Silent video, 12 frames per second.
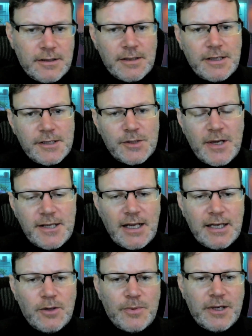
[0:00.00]
explain that
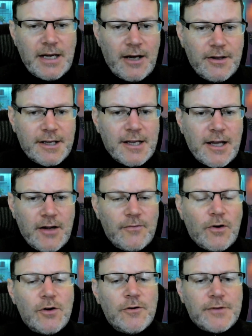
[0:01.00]
a little bit and how they can get
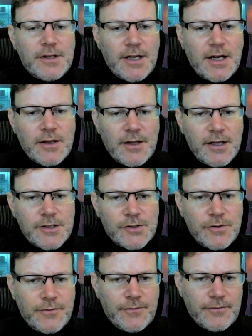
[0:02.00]
involved in that then. So
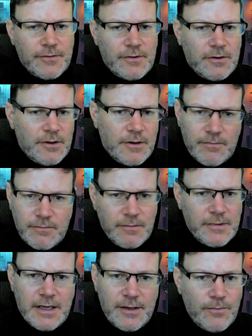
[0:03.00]
if
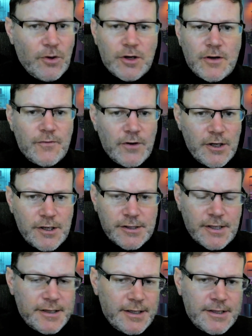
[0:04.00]
in Mochaverse
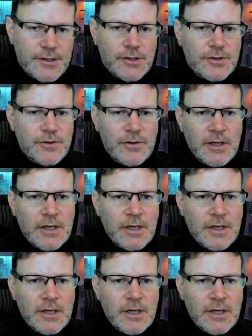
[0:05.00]
they need to,